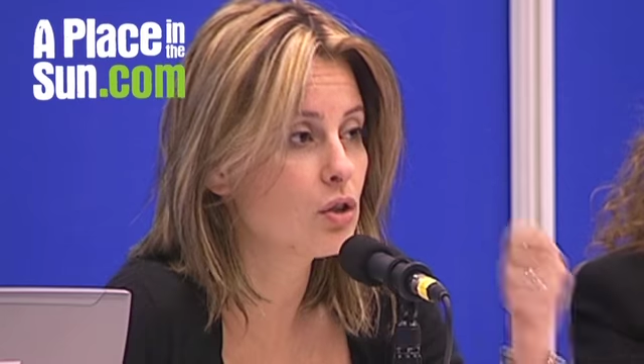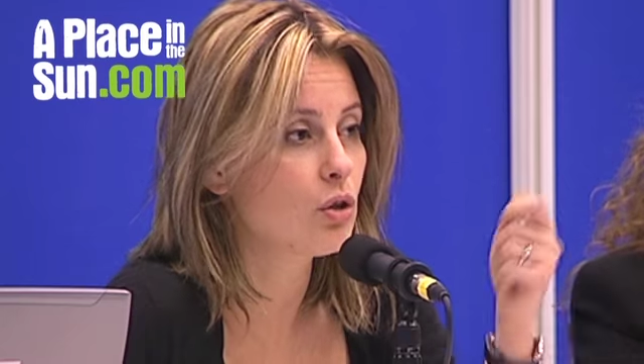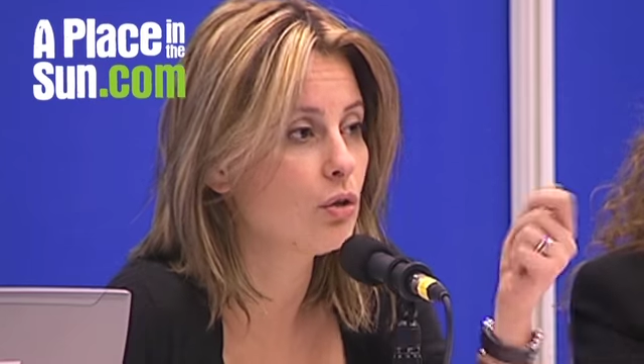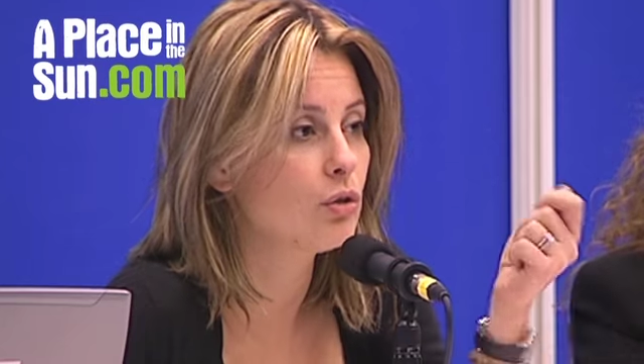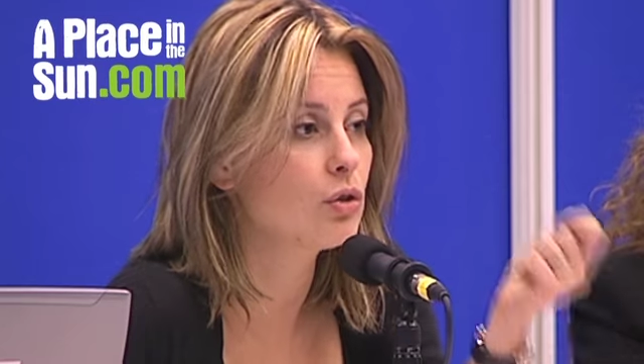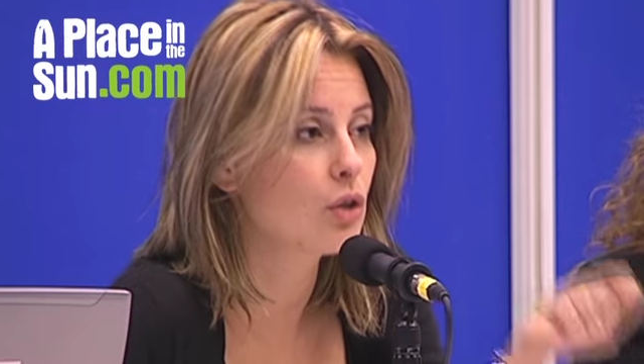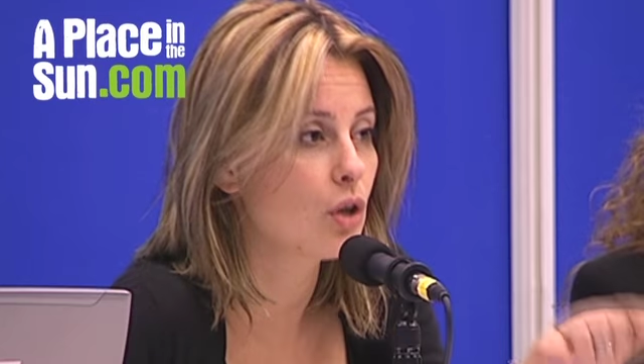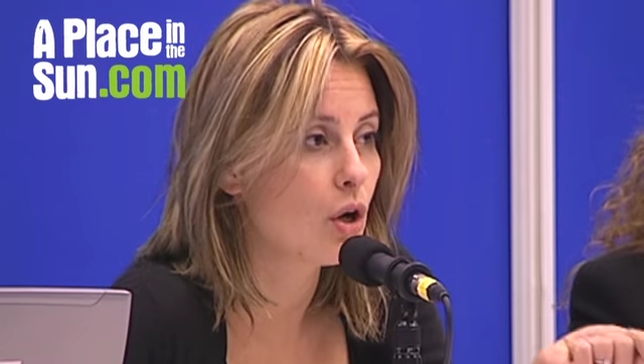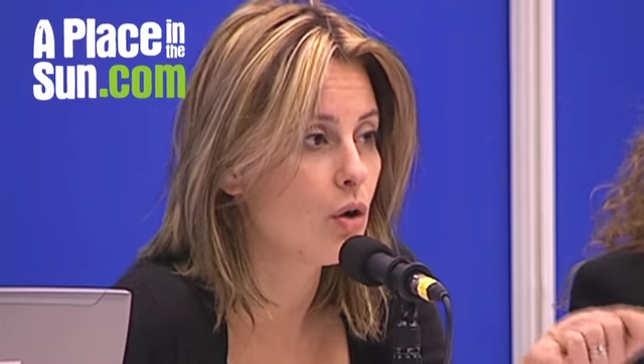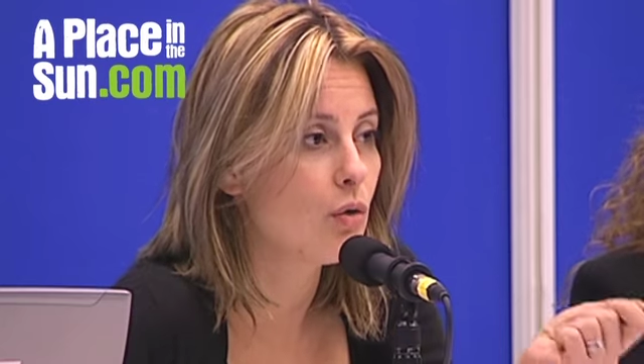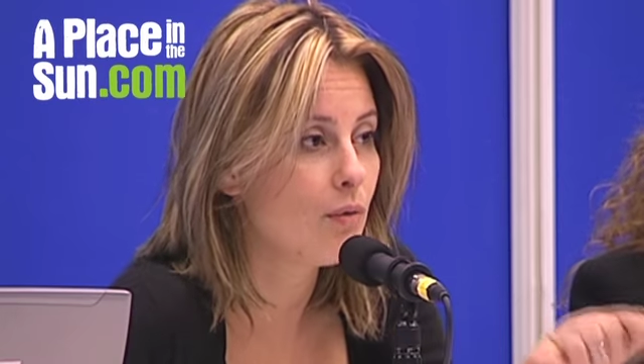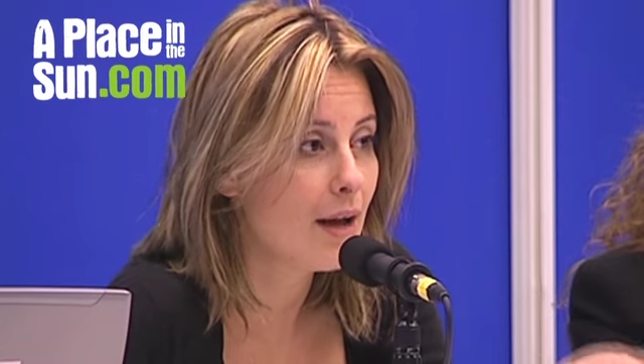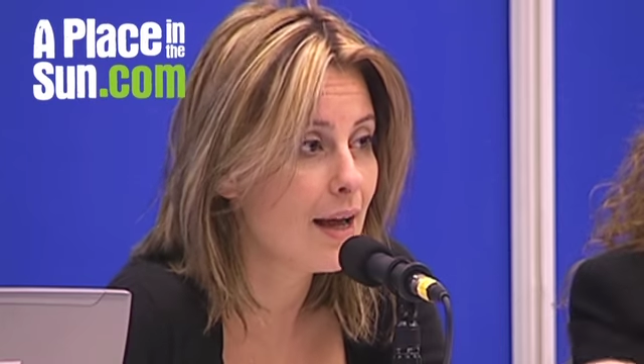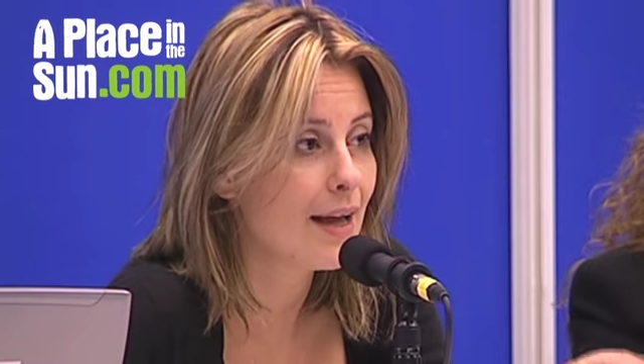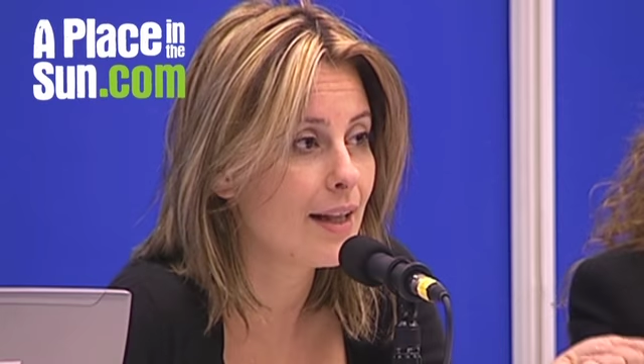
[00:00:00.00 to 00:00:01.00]
don't go
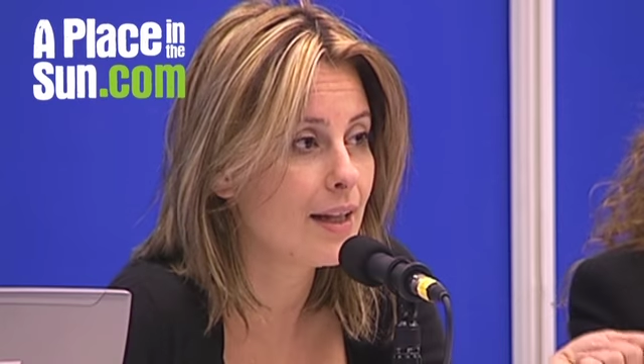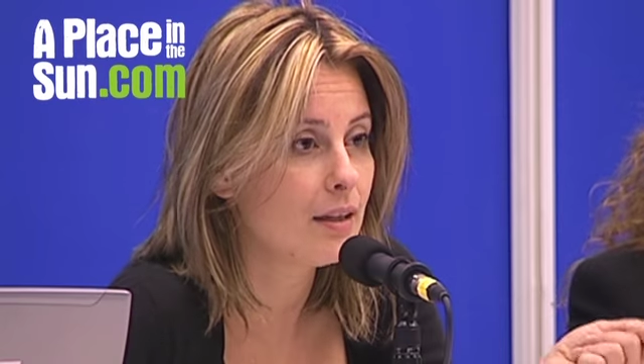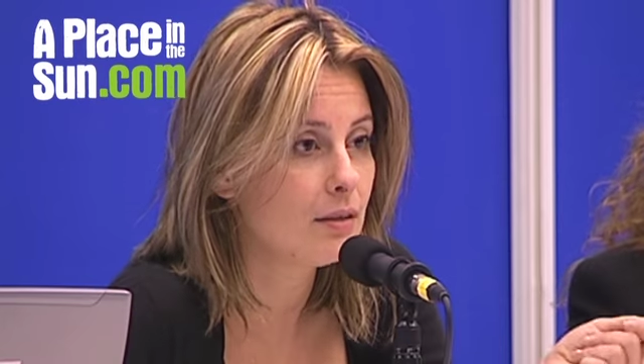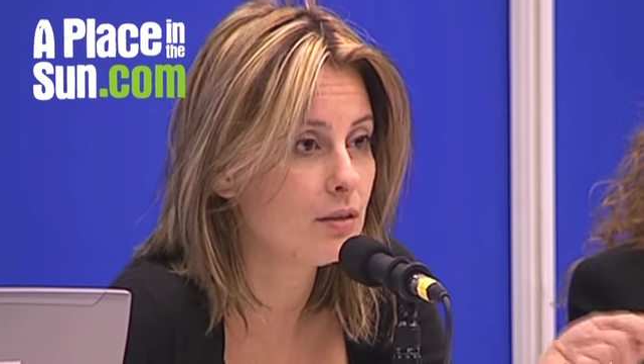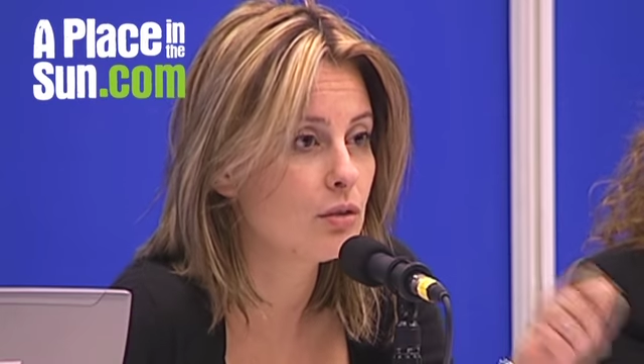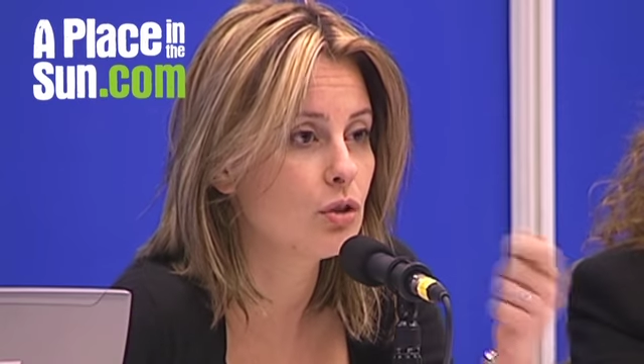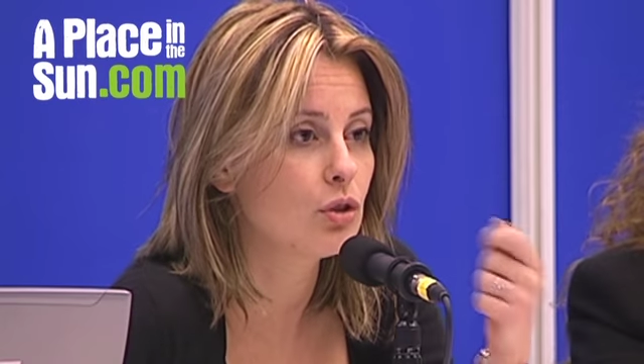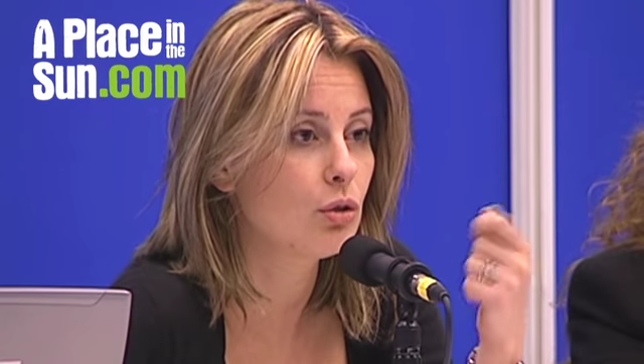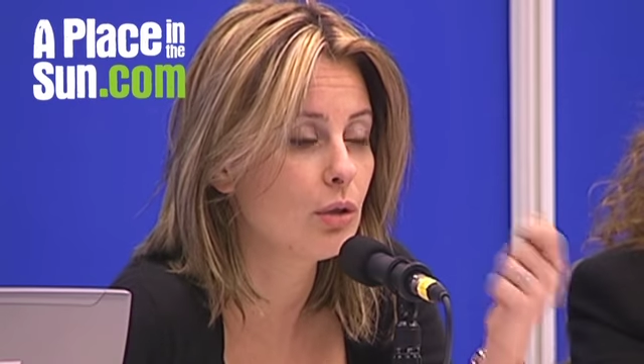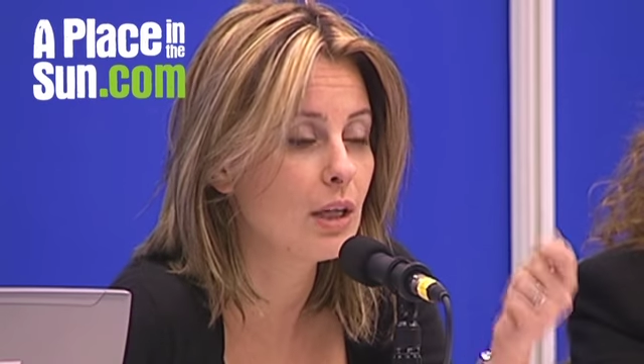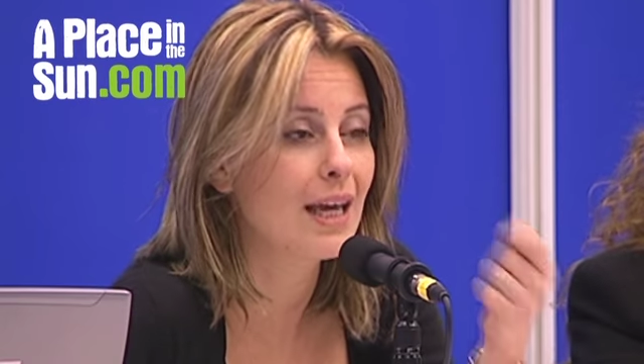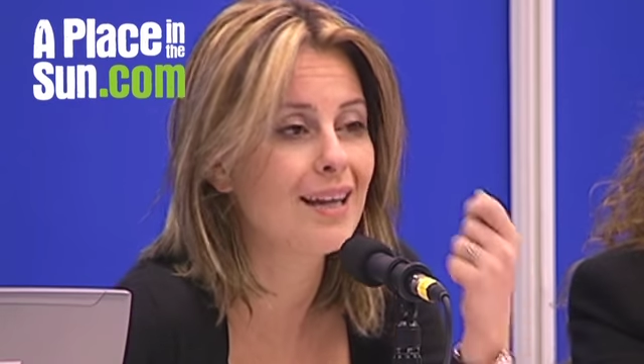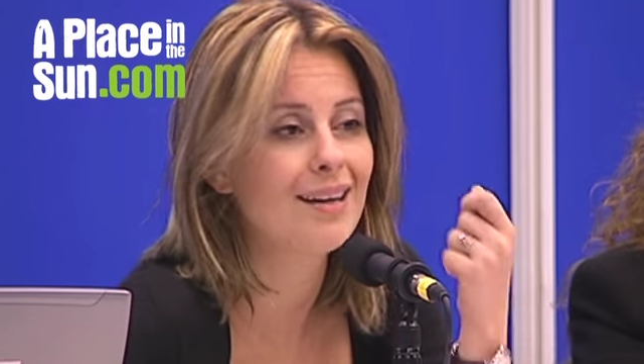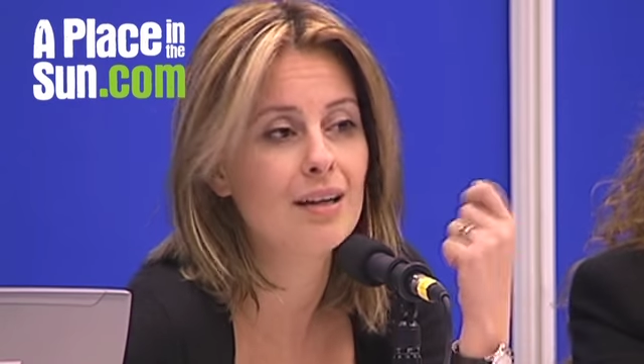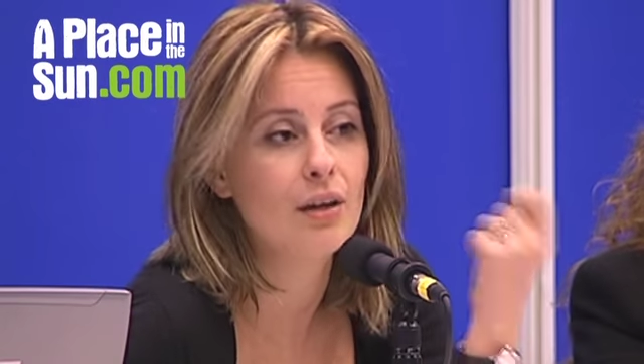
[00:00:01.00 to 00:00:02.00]
well, to
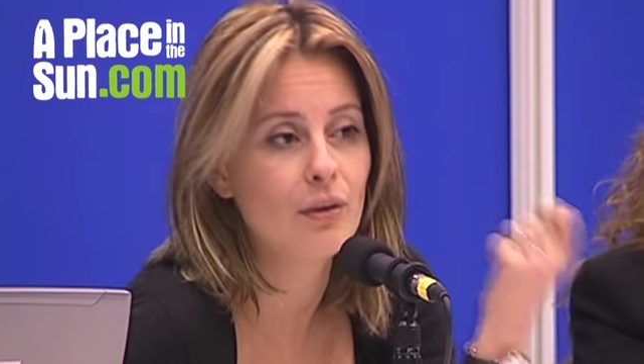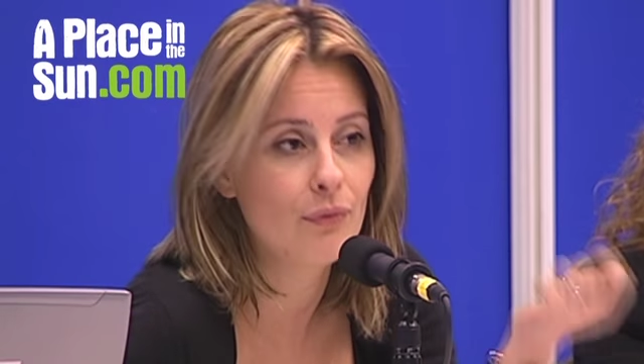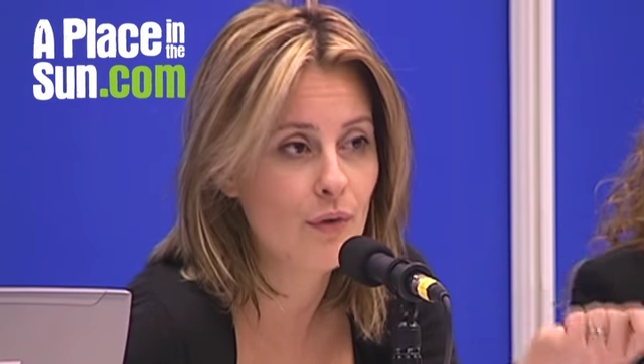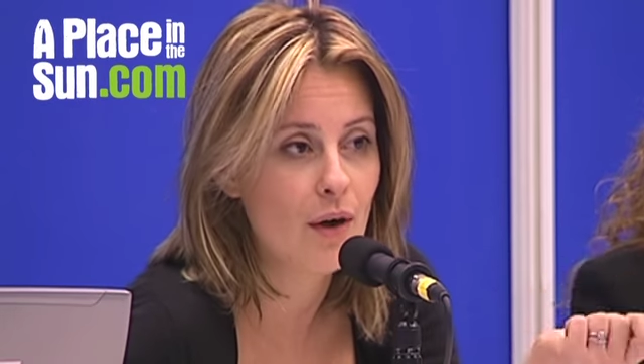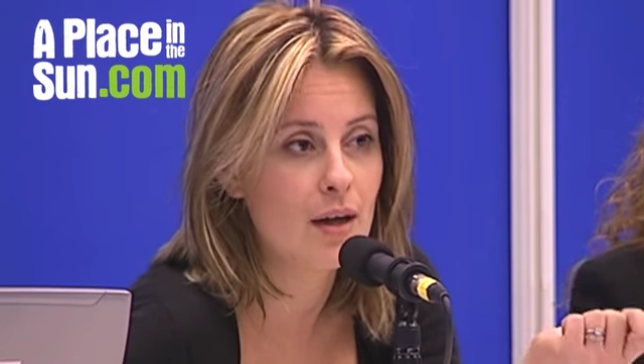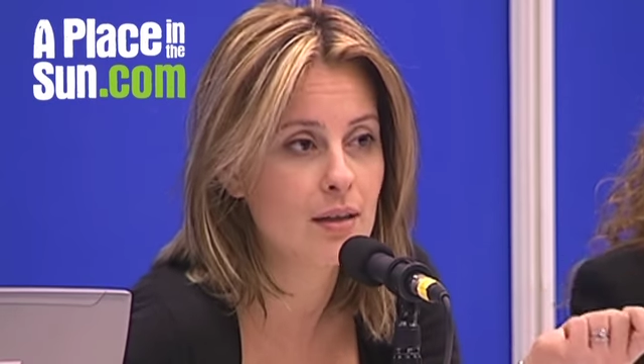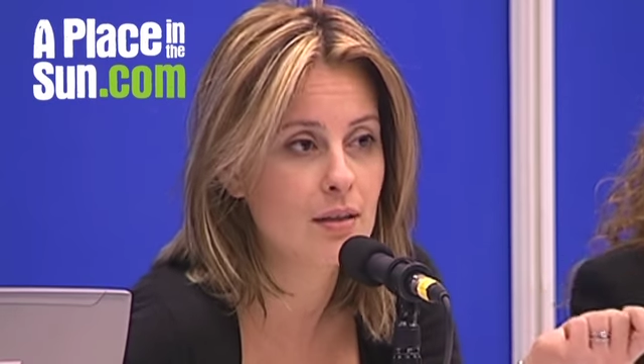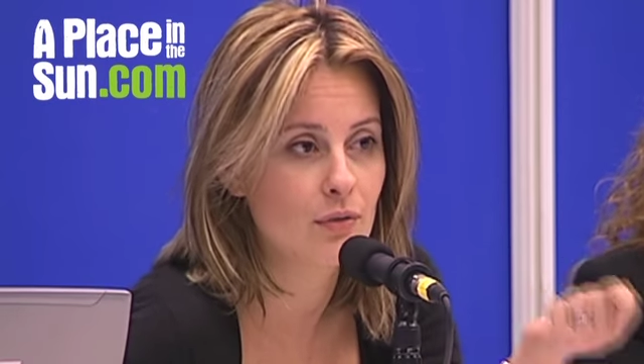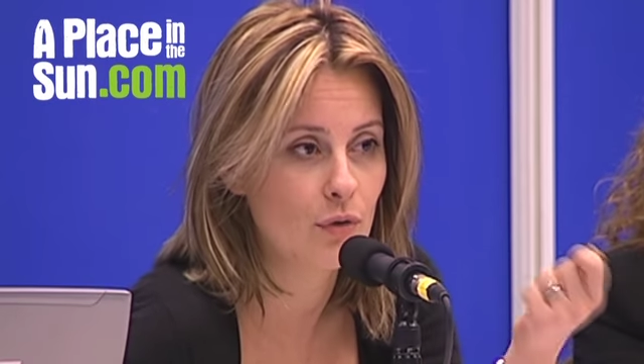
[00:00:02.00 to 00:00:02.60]
get a refund